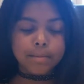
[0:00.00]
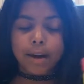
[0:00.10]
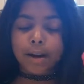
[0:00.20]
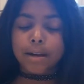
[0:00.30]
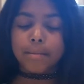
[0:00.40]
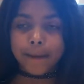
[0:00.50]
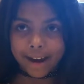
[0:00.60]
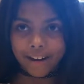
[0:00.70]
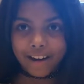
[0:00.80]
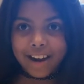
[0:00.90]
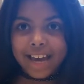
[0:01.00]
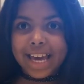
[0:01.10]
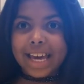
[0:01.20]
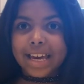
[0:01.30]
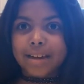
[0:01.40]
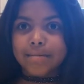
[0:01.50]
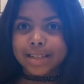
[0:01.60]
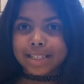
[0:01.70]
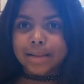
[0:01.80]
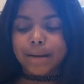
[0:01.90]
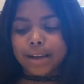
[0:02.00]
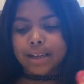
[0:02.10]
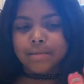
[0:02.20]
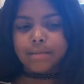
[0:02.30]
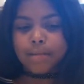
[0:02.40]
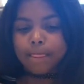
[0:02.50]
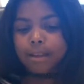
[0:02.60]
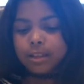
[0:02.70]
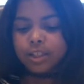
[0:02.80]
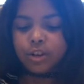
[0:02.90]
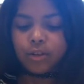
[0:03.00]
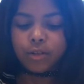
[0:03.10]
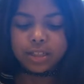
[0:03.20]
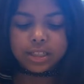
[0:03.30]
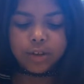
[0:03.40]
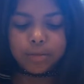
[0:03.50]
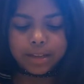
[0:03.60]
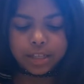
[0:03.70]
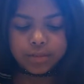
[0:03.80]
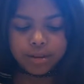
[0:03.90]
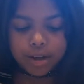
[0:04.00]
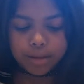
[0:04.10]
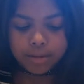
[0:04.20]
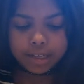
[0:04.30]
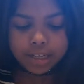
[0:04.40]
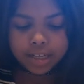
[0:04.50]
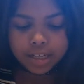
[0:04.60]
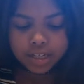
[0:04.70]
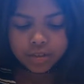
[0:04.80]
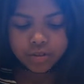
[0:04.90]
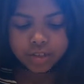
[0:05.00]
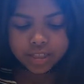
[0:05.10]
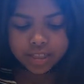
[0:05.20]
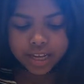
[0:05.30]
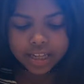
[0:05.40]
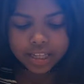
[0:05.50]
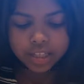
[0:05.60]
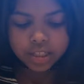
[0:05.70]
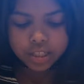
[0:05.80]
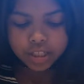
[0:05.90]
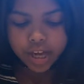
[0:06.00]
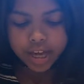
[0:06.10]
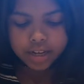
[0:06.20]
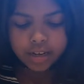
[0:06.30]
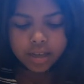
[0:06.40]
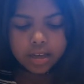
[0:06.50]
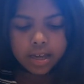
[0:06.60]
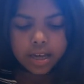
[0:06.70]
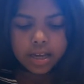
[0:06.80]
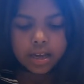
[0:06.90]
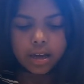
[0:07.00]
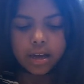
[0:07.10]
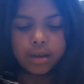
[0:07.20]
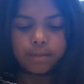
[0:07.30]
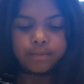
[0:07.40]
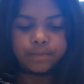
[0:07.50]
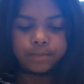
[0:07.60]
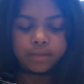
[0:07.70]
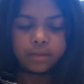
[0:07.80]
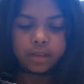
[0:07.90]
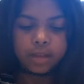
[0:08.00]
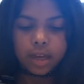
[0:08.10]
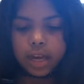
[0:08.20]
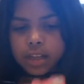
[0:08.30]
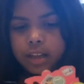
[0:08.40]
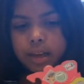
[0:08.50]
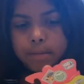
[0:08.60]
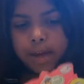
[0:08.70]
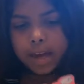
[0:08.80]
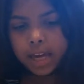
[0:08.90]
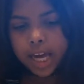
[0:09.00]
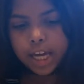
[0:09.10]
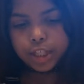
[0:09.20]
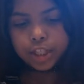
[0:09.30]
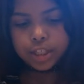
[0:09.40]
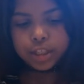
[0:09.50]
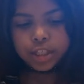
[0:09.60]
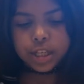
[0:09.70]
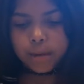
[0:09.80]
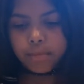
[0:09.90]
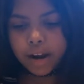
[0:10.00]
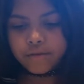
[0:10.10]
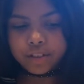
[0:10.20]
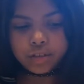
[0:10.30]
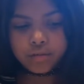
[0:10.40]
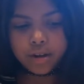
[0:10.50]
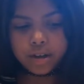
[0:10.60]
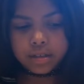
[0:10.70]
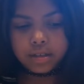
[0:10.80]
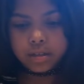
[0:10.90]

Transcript: Bar Bear, and Bitsy Bunny. So let's open this one up. So it looks like this design um, has like pancakes, looks like a breakfast one.